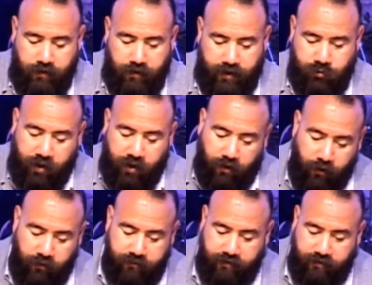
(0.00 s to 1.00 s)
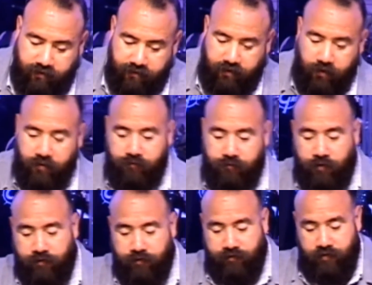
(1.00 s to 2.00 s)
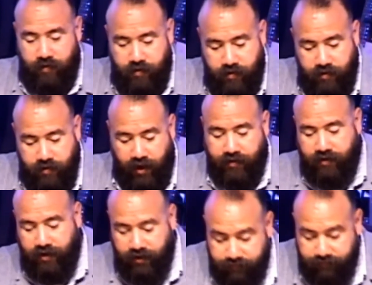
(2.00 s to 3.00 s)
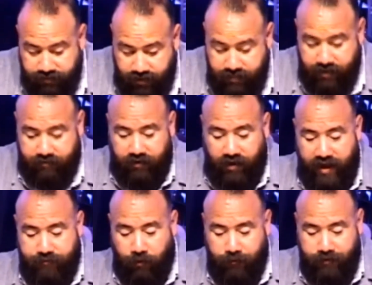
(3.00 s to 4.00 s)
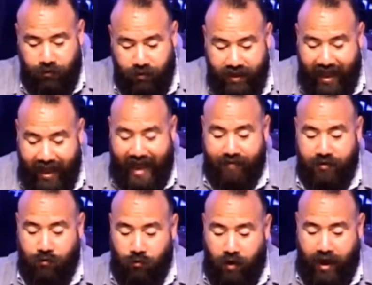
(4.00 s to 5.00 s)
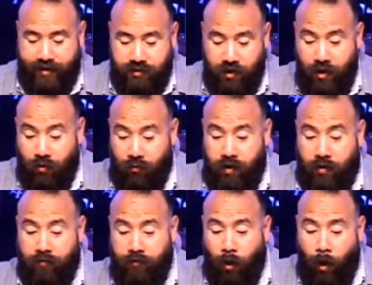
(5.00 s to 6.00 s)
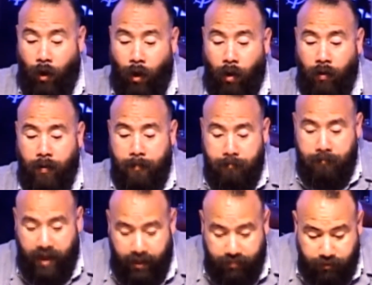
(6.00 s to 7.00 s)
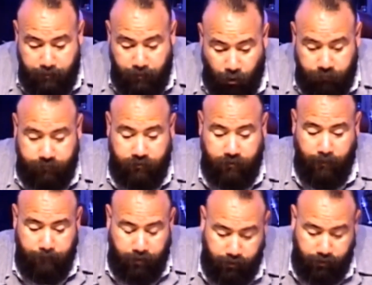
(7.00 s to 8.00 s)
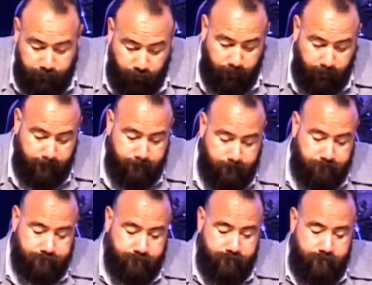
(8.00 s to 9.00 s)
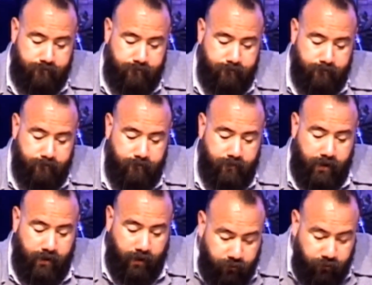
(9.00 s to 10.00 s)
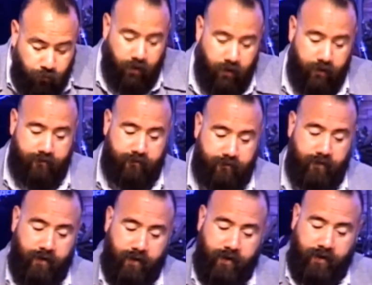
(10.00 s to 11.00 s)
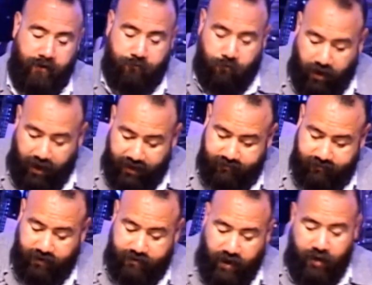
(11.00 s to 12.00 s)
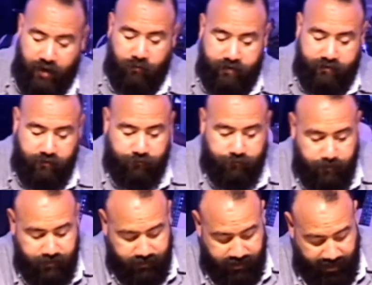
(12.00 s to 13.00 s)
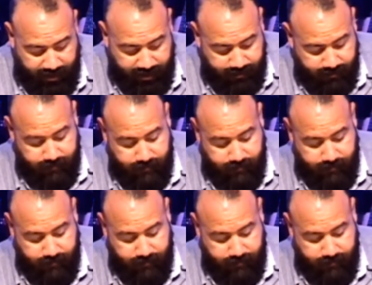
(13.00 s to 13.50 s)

As we close, he says here in verse 19 If then this life only we have in Christ, we are of all men the most pitiable. In other words, if Christ had not risen from the dead,